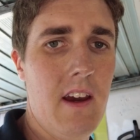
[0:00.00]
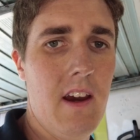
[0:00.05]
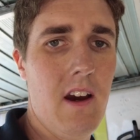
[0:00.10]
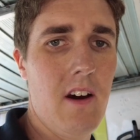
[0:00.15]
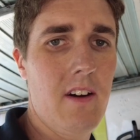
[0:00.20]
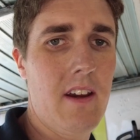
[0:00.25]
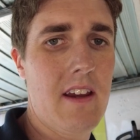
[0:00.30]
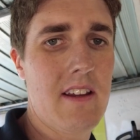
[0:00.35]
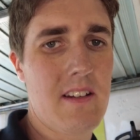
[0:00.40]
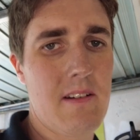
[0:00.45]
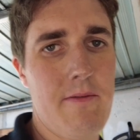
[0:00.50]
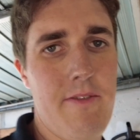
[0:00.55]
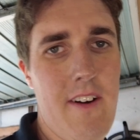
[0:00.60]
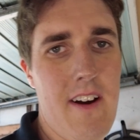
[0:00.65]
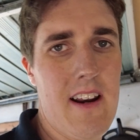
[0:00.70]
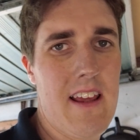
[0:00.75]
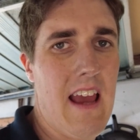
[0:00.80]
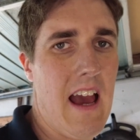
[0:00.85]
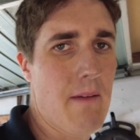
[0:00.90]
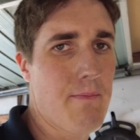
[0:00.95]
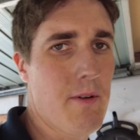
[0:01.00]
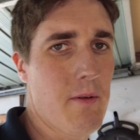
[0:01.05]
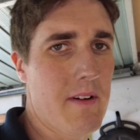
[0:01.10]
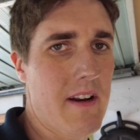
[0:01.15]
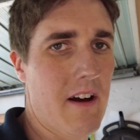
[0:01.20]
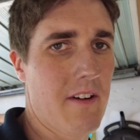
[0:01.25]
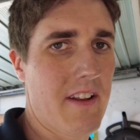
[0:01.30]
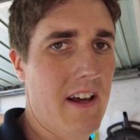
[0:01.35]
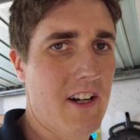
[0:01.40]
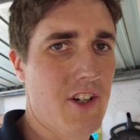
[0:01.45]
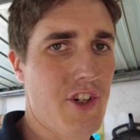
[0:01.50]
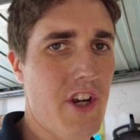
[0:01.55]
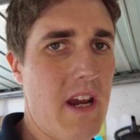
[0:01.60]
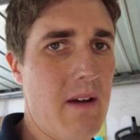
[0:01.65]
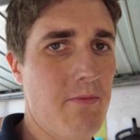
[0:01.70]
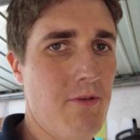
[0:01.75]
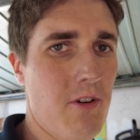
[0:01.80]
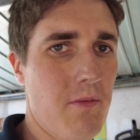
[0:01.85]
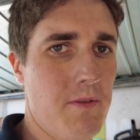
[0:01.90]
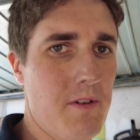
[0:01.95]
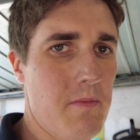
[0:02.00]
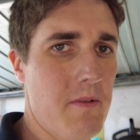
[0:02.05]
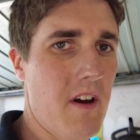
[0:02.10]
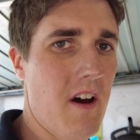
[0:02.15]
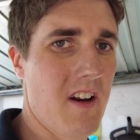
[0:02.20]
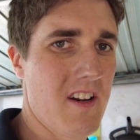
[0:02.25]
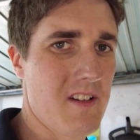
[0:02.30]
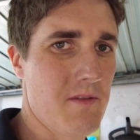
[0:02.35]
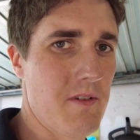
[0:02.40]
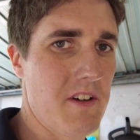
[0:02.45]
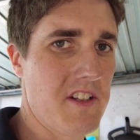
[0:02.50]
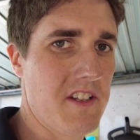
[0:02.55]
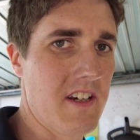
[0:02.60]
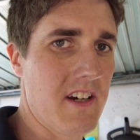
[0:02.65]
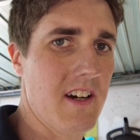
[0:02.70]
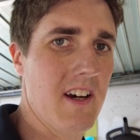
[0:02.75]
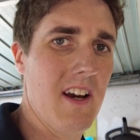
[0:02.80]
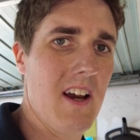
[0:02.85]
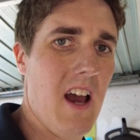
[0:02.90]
Okay, so I'm fairly happy with how that shaped up, to be honest with you.